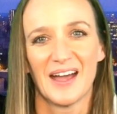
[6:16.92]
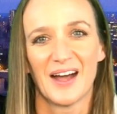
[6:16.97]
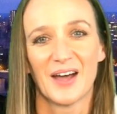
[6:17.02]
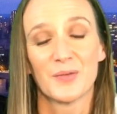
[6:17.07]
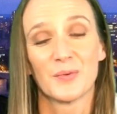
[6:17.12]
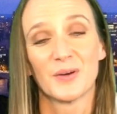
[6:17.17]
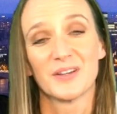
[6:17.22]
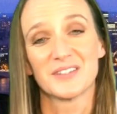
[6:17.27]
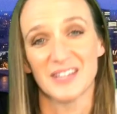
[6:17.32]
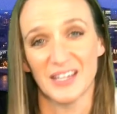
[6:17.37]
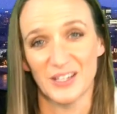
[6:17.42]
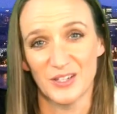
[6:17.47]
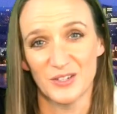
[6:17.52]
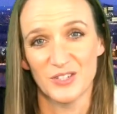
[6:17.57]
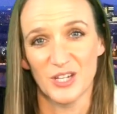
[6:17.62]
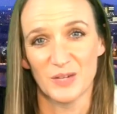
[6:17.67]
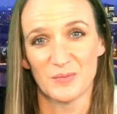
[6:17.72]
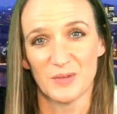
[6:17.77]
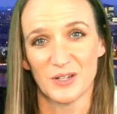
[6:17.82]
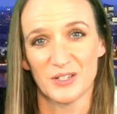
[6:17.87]
Otherwise, thank you
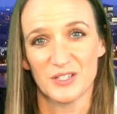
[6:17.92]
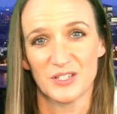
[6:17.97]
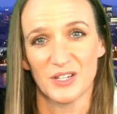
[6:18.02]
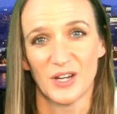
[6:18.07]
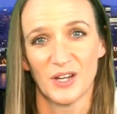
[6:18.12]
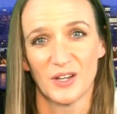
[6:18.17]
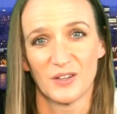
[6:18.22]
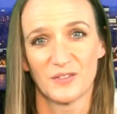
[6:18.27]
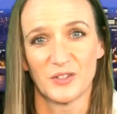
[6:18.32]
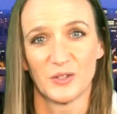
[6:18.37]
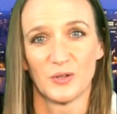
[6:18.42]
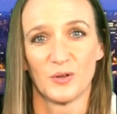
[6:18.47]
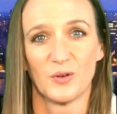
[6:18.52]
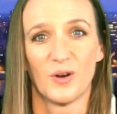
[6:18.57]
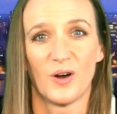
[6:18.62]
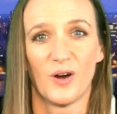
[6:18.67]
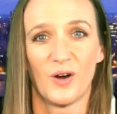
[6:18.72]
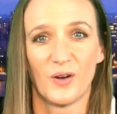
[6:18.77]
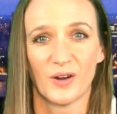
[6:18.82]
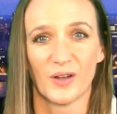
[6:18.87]
so much for
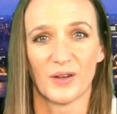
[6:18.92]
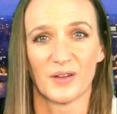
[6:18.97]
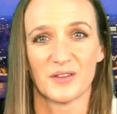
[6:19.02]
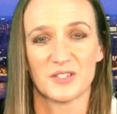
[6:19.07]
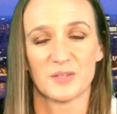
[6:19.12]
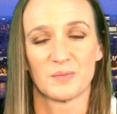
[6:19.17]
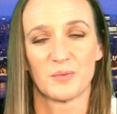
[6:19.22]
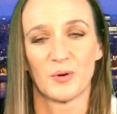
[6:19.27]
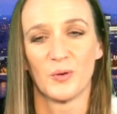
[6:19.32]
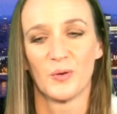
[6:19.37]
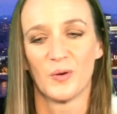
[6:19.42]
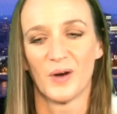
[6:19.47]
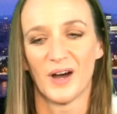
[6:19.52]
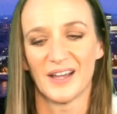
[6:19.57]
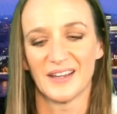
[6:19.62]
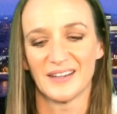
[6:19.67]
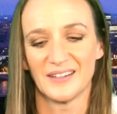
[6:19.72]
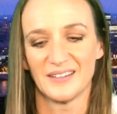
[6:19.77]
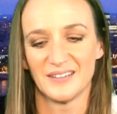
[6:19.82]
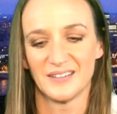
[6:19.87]
your ongoing support.
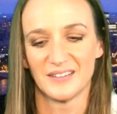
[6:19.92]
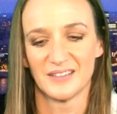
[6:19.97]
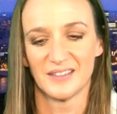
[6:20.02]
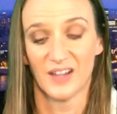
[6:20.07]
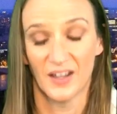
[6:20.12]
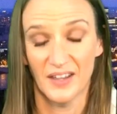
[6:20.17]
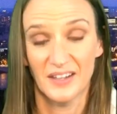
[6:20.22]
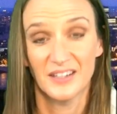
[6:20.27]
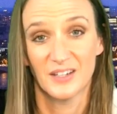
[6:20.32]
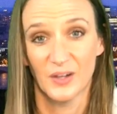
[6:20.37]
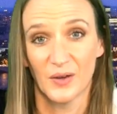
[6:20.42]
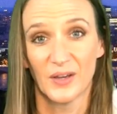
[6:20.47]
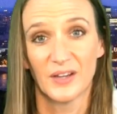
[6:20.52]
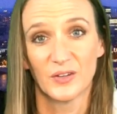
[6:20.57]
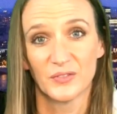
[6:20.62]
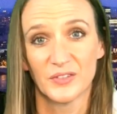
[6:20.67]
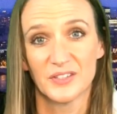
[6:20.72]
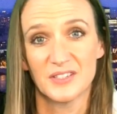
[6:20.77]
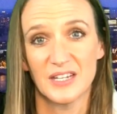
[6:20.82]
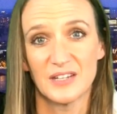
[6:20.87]
I like going
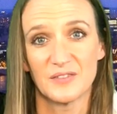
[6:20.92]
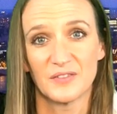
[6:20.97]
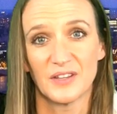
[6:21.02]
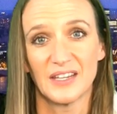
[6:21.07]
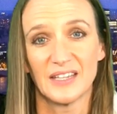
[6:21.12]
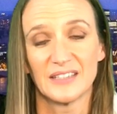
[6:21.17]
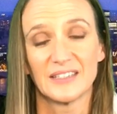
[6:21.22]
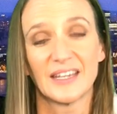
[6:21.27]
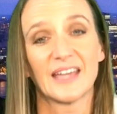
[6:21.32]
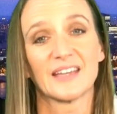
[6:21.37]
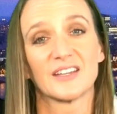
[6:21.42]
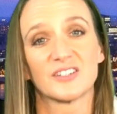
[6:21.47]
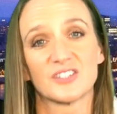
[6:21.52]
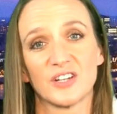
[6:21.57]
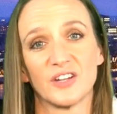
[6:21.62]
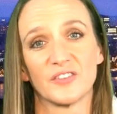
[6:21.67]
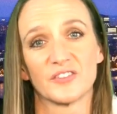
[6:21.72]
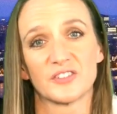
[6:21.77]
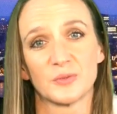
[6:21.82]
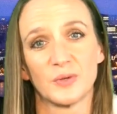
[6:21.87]
on the TV and getting a
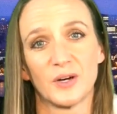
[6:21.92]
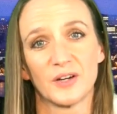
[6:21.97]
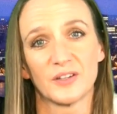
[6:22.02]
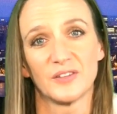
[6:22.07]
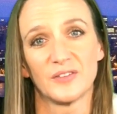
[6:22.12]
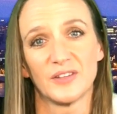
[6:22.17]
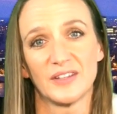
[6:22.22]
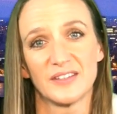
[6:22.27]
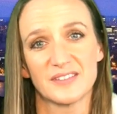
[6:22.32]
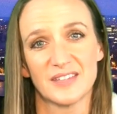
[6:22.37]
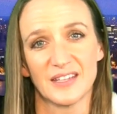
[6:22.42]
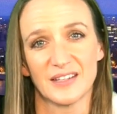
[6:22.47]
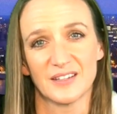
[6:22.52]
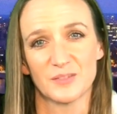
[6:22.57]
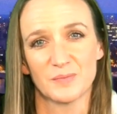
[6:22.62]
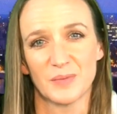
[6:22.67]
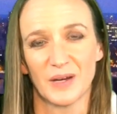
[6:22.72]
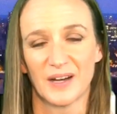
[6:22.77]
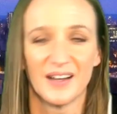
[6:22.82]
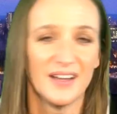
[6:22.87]
chance to argue these
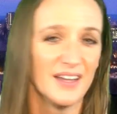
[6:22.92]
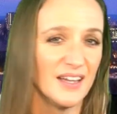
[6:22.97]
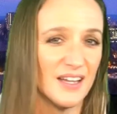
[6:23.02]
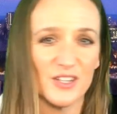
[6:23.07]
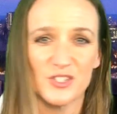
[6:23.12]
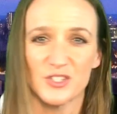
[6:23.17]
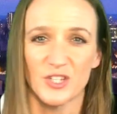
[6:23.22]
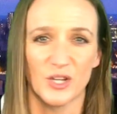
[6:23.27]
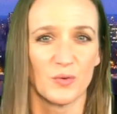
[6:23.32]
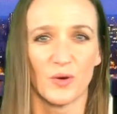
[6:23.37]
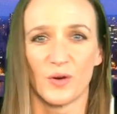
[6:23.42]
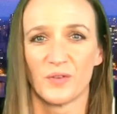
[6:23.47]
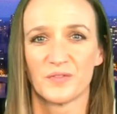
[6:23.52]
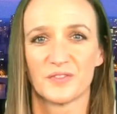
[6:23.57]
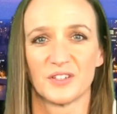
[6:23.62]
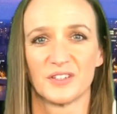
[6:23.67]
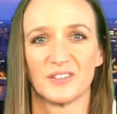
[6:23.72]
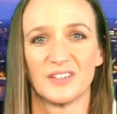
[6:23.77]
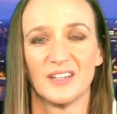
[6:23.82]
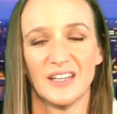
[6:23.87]
things, but so
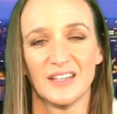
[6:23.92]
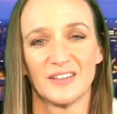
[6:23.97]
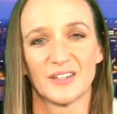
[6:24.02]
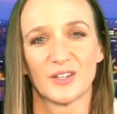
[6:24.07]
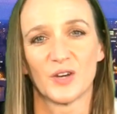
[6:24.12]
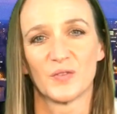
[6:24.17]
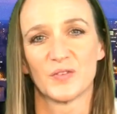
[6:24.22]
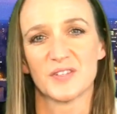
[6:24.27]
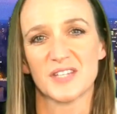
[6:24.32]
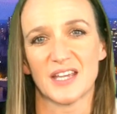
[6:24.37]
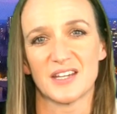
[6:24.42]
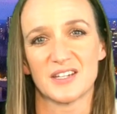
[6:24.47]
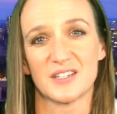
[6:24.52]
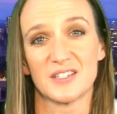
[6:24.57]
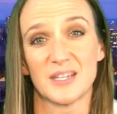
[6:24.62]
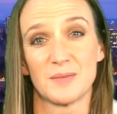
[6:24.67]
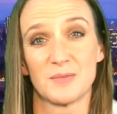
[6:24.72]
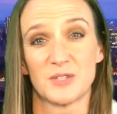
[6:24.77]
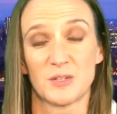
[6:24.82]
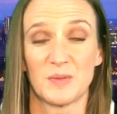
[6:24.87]
often the conversation
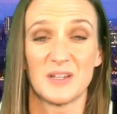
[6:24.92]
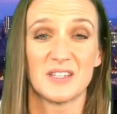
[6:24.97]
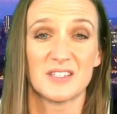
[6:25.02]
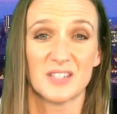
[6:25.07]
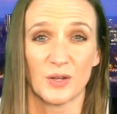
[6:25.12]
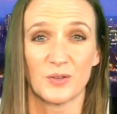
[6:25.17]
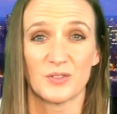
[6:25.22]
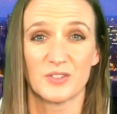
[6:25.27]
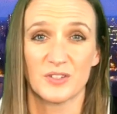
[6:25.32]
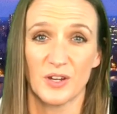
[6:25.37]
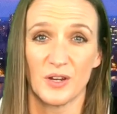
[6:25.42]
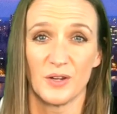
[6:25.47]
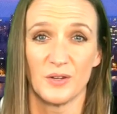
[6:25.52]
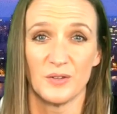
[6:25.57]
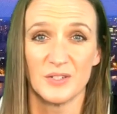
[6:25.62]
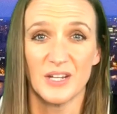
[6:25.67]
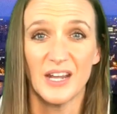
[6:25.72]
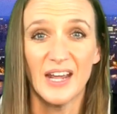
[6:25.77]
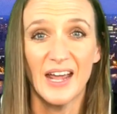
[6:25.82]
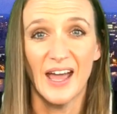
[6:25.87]
seems to be so
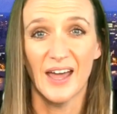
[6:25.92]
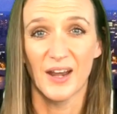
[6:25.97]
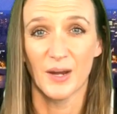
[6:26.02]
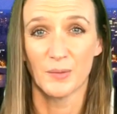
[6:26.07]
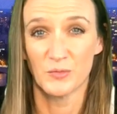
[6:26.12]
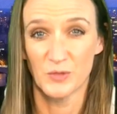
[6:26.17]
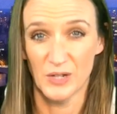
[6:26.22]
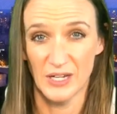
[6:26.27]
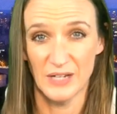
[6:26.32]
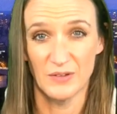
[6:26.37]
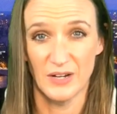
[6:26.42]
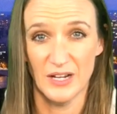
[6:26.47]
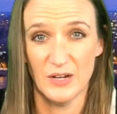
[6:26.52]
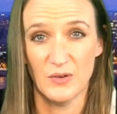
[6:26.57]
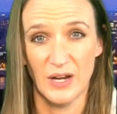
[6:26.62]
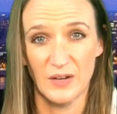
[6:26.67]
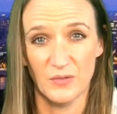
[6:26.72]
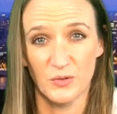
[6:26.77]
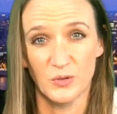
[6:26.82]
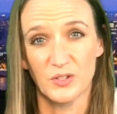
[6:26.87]
skewed, and I'm really, really
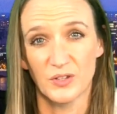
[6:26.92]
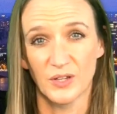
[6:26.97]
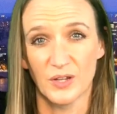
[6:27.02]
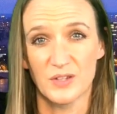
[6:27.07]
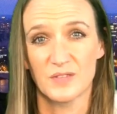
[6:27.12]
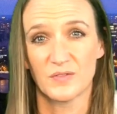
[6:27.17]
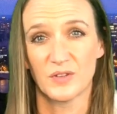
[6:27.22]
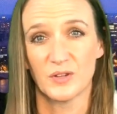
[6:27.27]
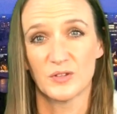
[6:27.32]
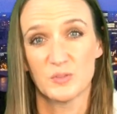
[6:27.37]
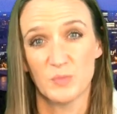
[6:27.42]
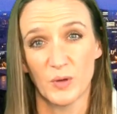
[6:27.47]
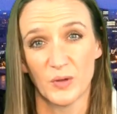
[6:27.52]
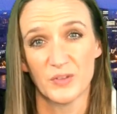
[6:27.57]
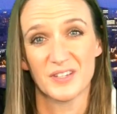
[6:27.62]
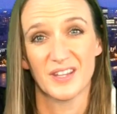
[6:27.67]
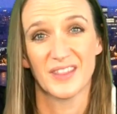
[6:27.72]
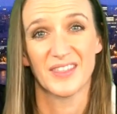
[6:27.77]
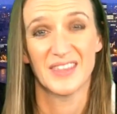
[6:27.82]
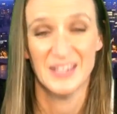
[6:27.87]
grateful to those of you who
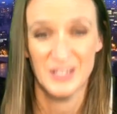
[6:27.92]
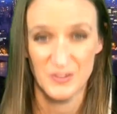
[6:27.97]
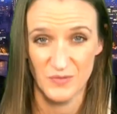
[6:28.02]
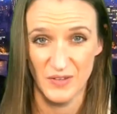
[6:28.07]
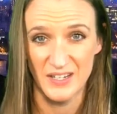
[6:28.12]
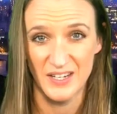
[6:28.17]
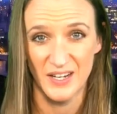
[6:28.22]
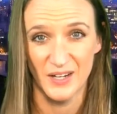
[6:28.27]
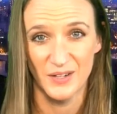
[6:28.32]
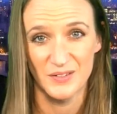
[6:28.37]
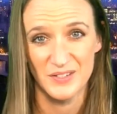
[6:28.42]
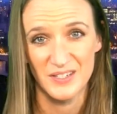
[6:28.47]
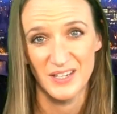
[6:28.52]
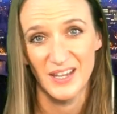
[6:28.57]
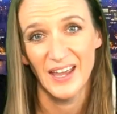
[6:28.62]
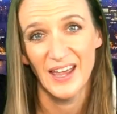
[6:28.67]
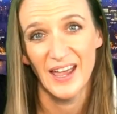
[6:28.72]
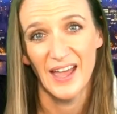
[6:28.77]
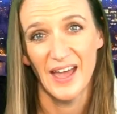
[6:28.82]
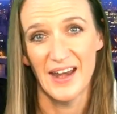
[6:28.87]
sponsor these videos
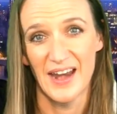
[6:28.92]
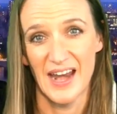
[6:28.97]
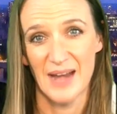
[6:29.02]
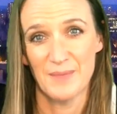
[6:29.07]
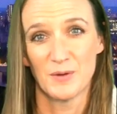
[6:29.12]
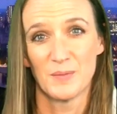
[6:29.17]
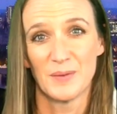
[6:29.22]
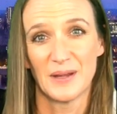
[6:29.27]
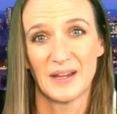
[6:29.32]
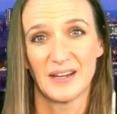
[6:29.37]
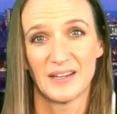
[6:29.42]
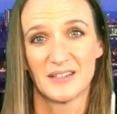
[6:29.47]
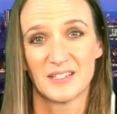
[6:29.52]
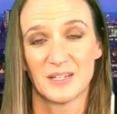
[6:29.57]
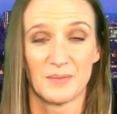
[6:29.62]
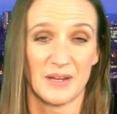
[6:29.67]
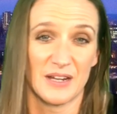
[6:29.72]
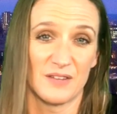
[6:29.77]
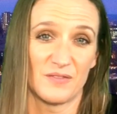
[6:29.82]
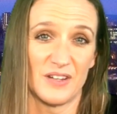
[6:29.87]
and enable me
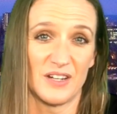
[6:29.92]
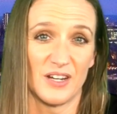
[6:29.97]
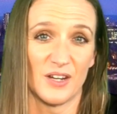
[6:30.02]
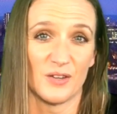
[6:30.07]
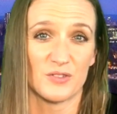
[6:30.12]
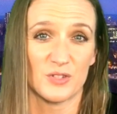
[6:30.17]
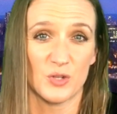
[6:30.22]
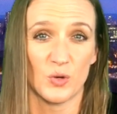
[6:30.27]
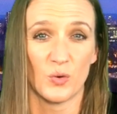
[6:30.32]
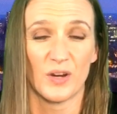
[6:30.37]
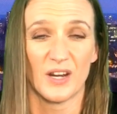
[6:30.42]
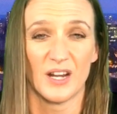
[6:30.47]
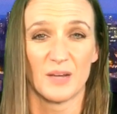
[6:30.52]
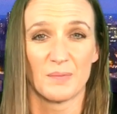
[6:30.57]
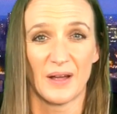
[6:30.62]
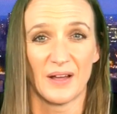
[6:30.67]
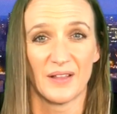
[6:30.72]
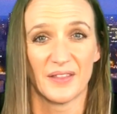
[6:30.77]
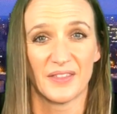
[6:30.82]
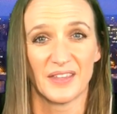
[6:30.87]
to make videos talking
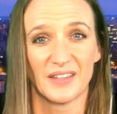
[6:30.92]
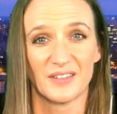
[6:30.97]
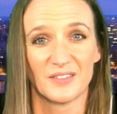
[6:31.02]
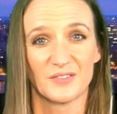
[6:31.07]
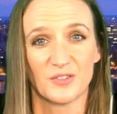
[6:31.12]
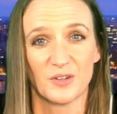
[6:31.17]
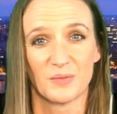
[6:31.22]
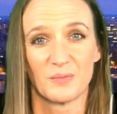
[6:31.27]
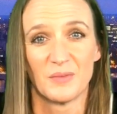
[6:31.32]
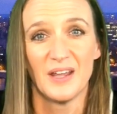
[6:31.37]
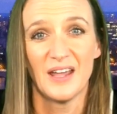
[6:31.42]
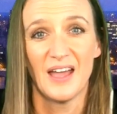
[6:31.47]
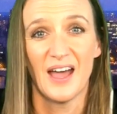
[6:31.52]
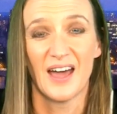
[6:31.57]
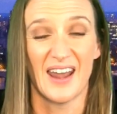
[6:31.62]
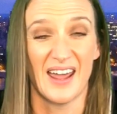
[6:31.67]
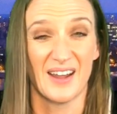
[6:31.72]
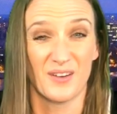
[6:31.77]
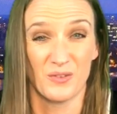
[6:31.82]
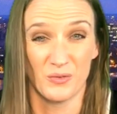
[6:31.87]
about things from
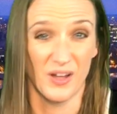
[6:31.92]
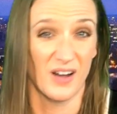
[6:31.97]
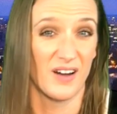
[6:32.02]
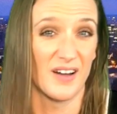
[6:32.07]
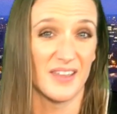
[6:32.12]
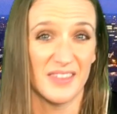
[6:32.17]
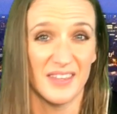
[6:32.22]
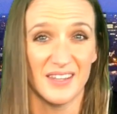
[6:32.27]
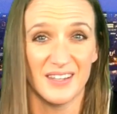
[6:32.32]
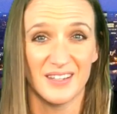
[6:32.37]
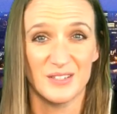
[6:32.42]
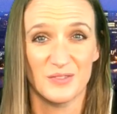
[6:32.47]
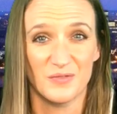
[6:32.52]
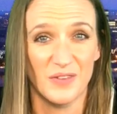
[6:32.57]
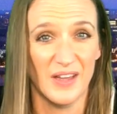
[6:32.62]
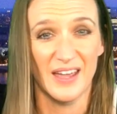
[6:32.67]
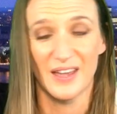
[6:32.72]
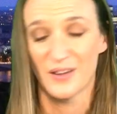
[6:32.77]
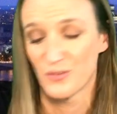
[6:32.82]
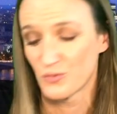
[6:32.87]
an angle that I think is
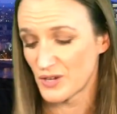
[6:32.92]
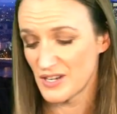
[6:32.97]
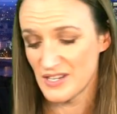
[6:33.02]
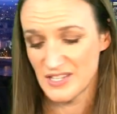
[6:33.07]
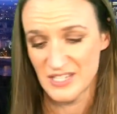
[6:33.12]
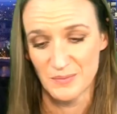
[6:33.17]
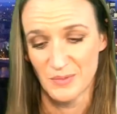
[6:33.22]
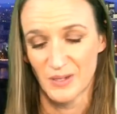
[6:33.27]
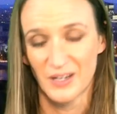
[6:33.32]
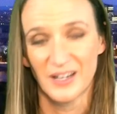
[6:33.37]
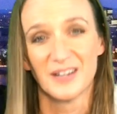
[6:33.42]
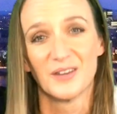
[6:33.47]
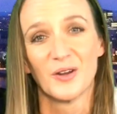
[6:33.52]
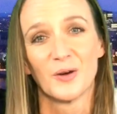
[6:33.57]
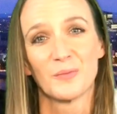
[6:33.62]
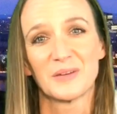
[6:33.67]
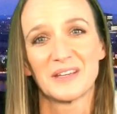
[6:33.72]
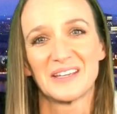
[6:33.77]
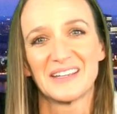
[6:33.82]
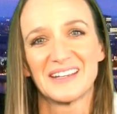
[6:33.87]
fair and reasonable and
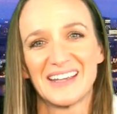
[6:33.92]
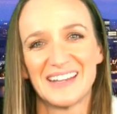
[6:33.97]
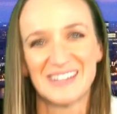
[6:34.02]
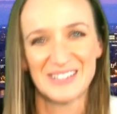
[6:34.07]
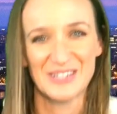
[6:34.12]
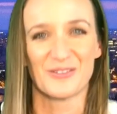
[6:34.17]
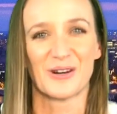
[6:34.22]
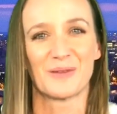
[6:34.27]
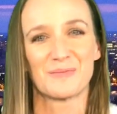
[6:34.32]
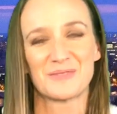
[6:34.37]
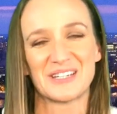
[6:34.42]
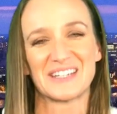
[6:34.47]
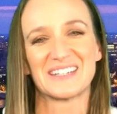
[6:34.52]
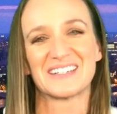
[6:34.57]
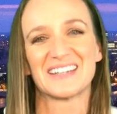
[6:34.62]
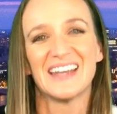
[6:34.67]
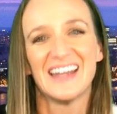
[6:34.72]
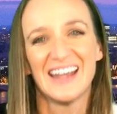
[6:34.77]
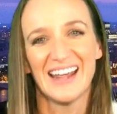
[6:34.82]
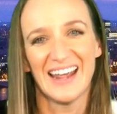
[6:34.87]
not being
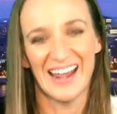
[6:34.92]
interrupted.